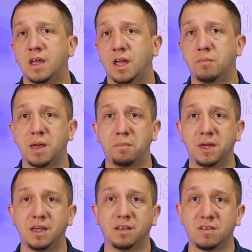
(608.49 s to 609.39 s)
It may
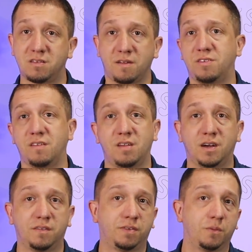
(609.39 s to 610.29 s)
be this stuff sits
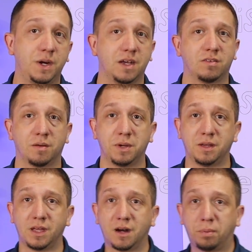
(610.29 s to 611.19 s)
here for weeks. I
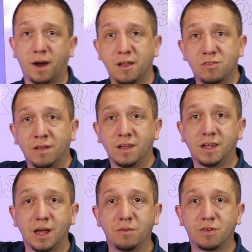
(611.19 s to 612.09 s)
mean, the Enterprise,
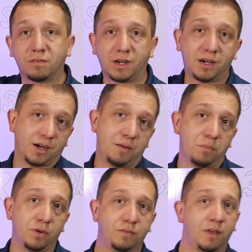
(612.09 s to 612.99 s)
it was over here, it
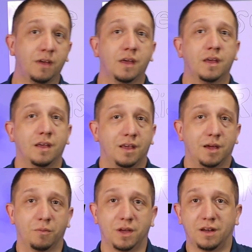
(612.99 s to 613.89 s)
moved,
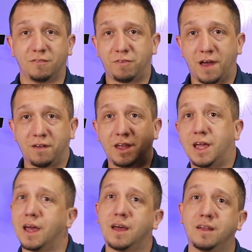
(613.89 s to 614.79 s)
it went and found
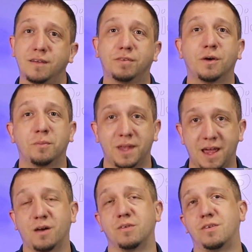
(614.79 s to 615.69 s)
a uh, different home in the
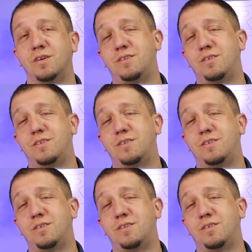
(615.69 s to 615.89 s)
house.